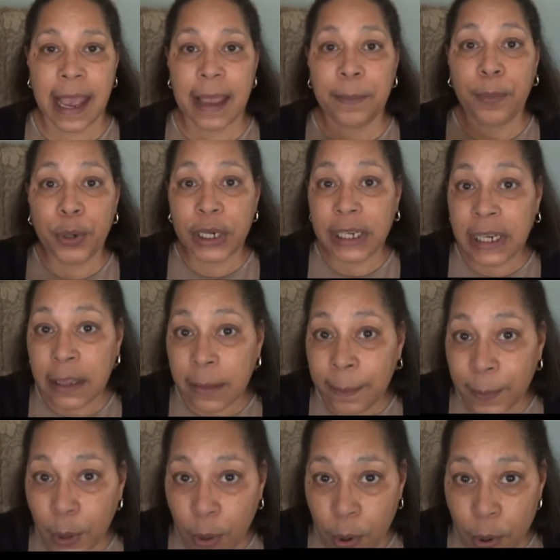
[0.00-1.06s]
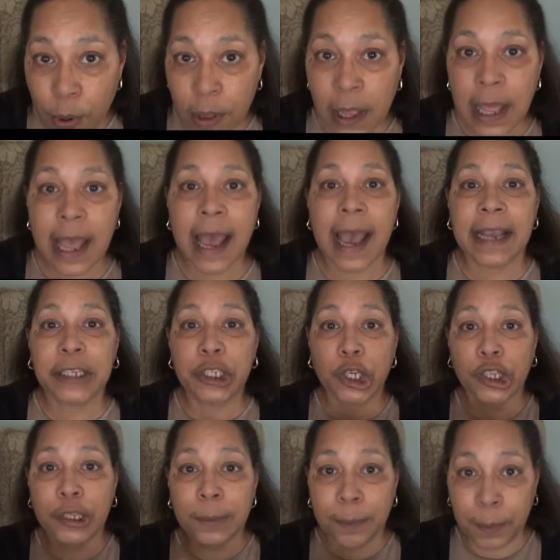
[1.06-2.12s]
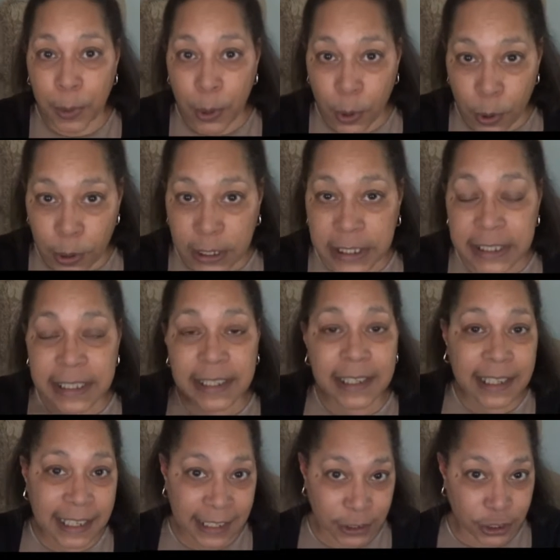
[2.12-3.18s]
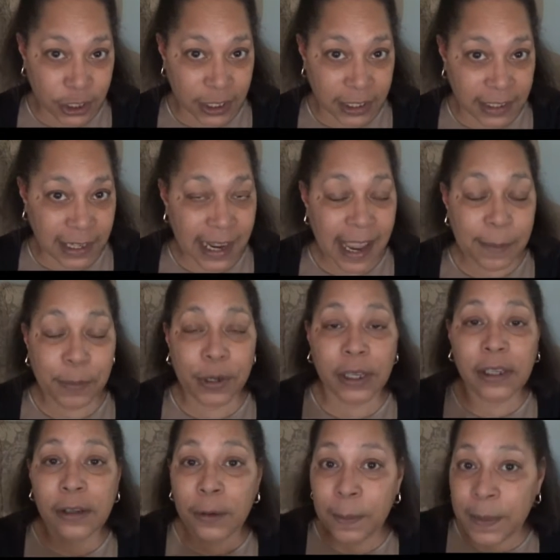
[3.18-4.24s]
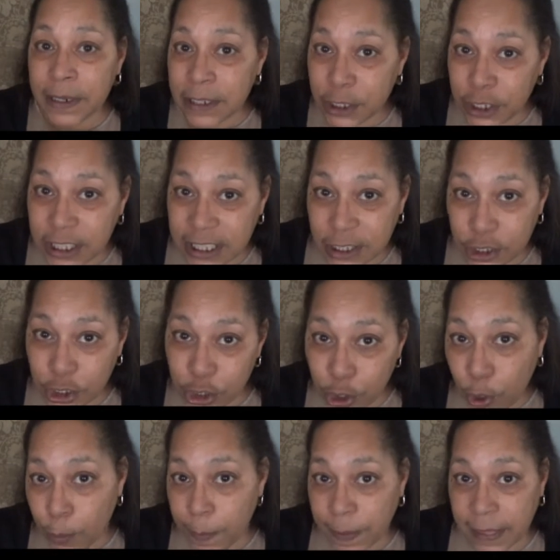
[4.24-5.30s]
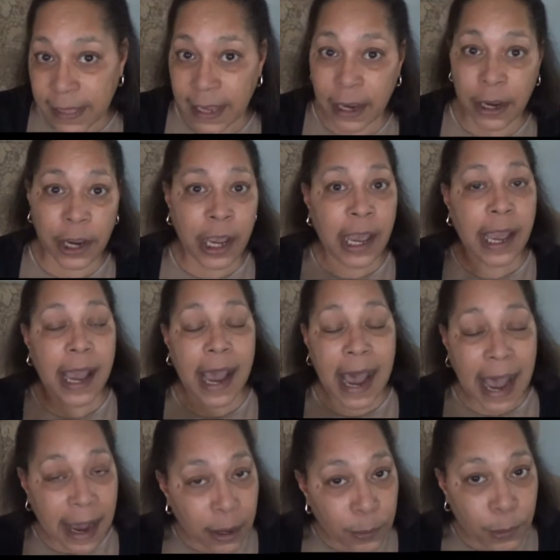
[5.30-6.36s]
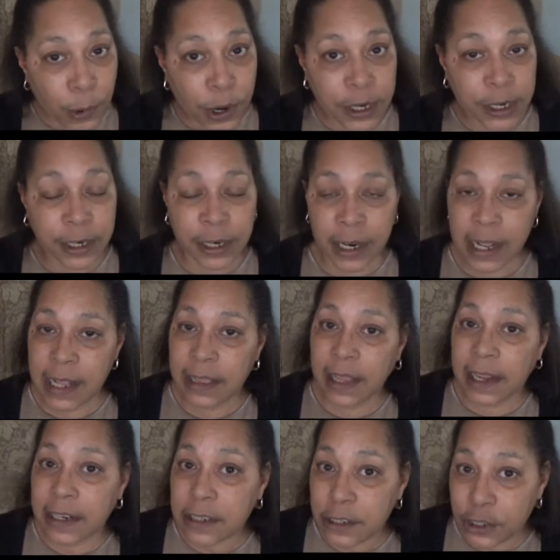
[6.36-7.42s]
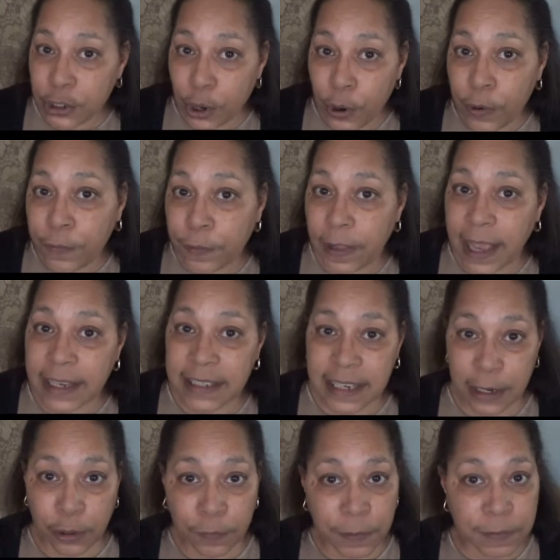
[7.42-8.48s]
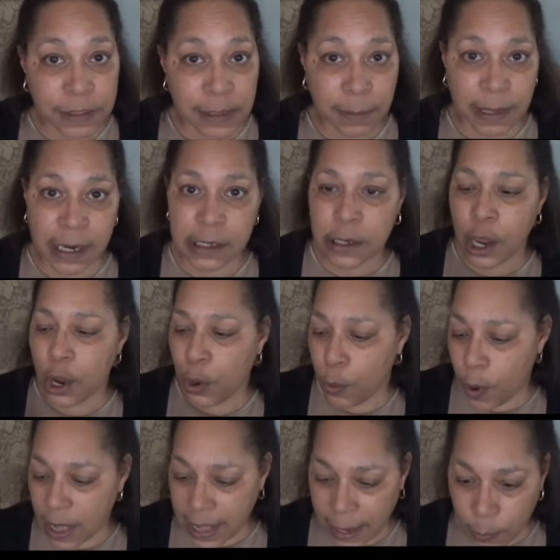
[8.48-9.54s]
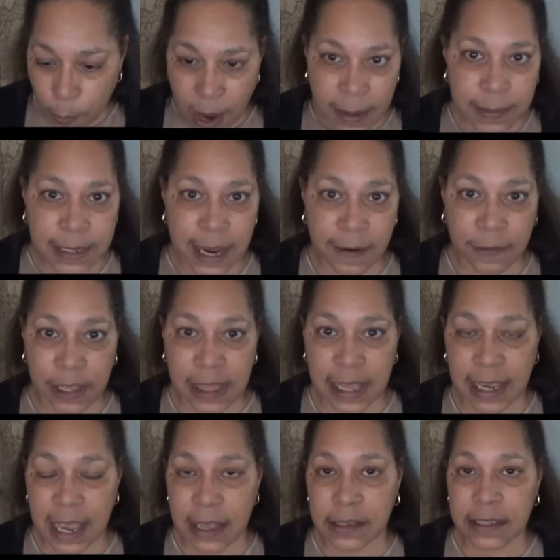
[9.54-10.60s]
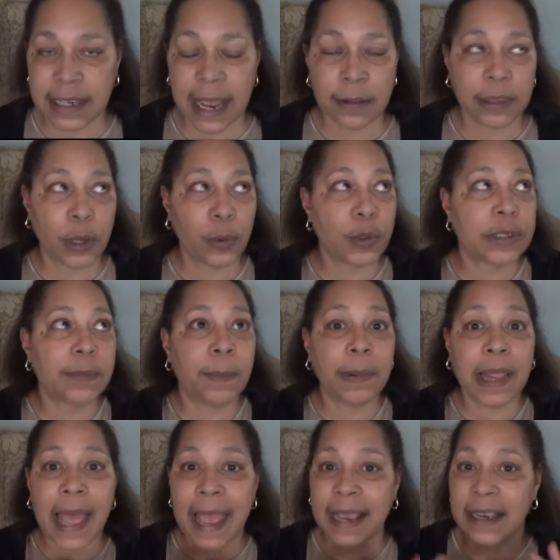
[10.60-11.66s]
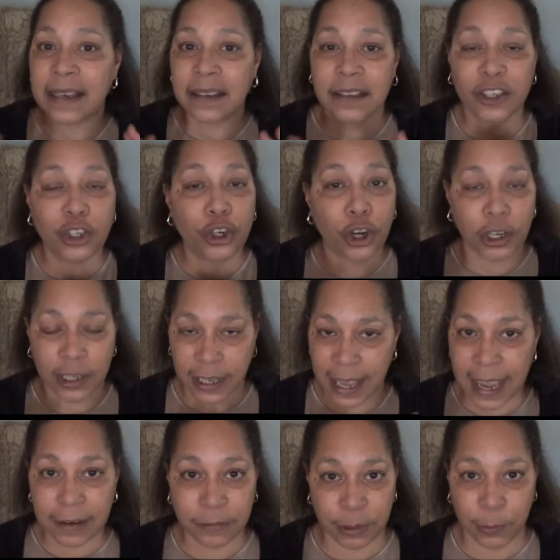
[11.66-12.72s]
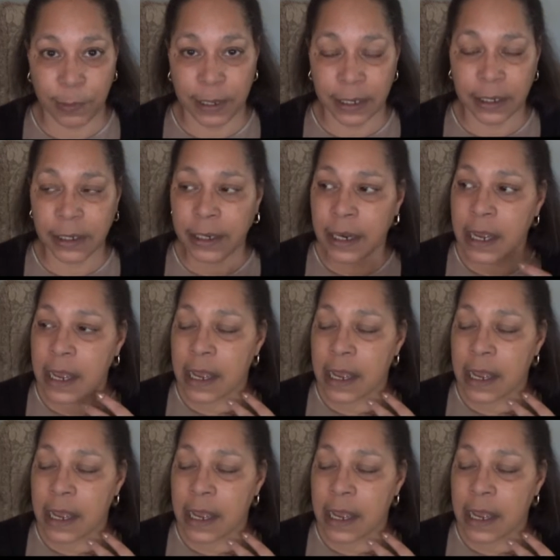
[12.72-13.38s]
I put it in the bowl. I took the bowl into the kitchen, put a little bit of dish soap in there, hot water, let it soak for like 10 or 15 minutes while I wiped everything else down. There was black gook everywhere.